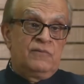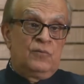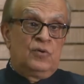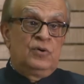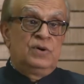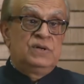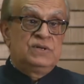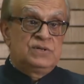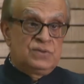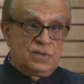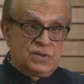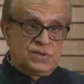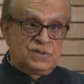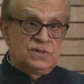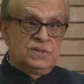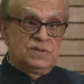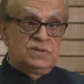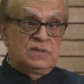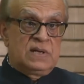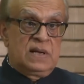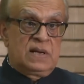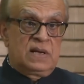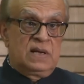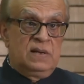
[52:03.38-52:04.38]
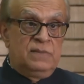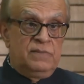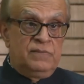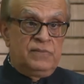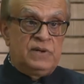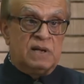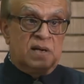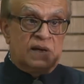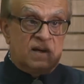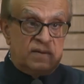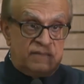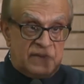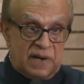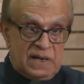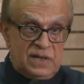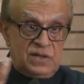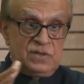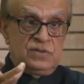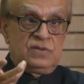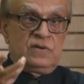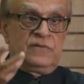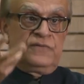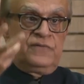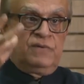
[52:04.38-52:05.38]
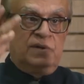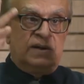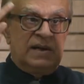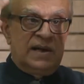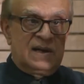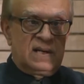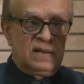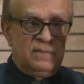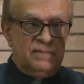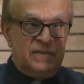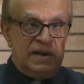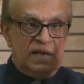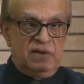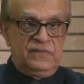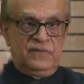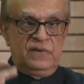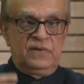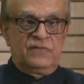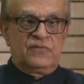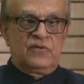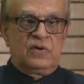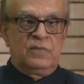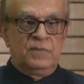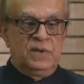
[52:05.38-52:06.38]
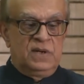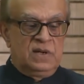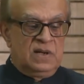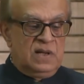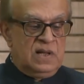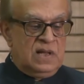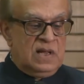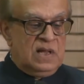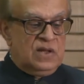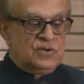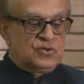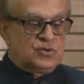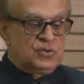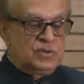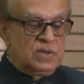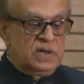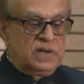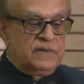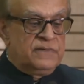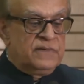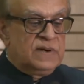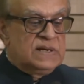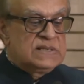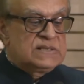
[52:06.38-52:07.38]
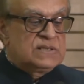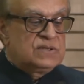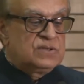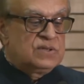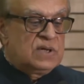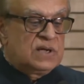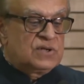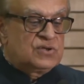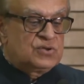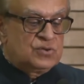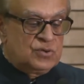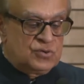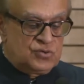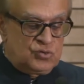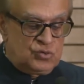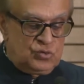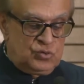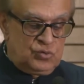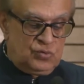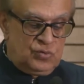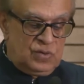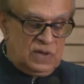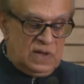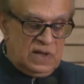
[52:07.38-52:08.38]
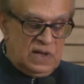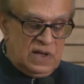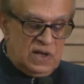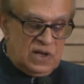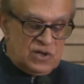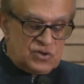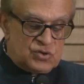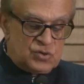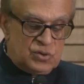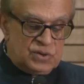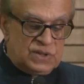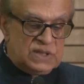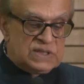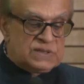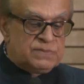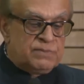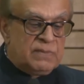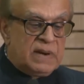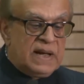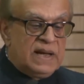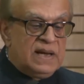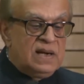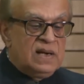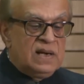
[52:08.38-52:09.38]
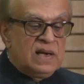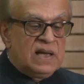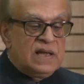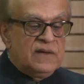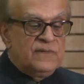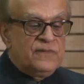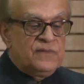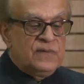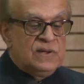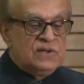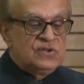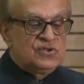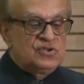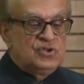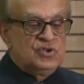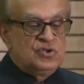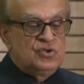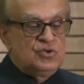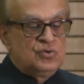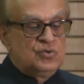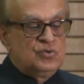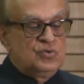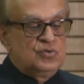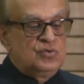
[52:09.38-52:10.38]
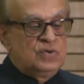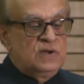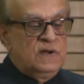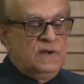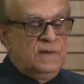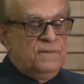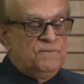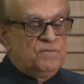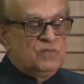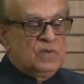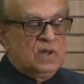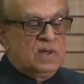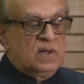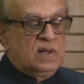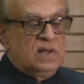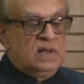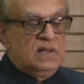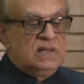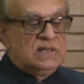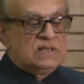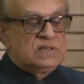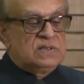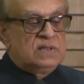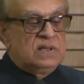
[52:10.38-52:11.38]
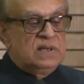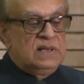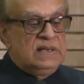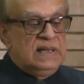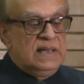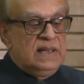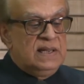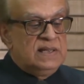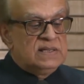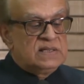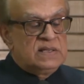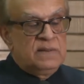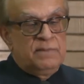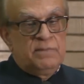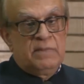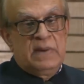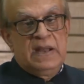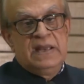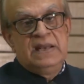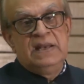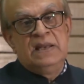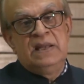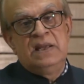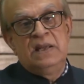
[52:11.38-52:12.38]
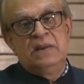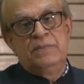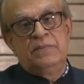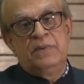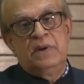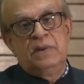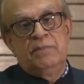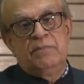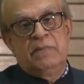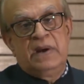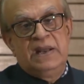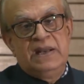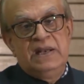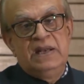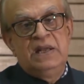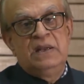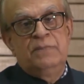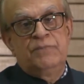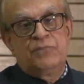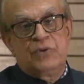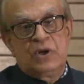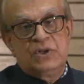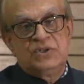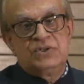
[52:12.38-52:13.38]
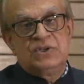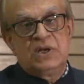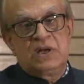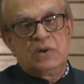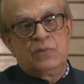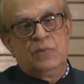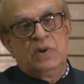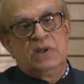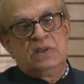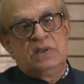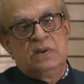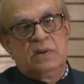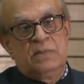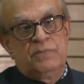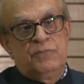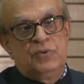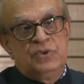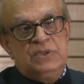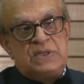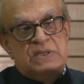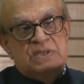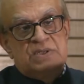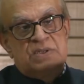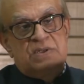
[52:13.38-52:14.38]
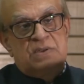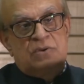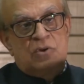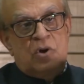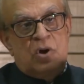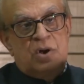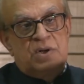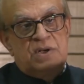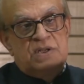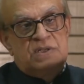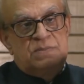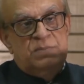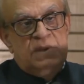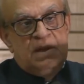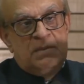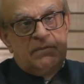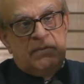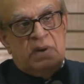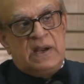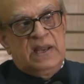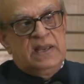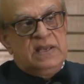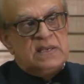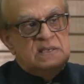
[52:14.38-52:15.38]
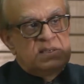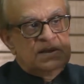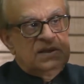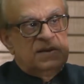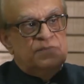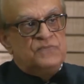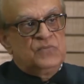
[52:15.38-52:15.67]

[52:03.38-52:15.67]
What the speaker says: more resources, I can take advantage of it, I can benefit from it. So the reverse is not so true. So this Mind Life Institute is a mining project where the Buddhist thought is being mined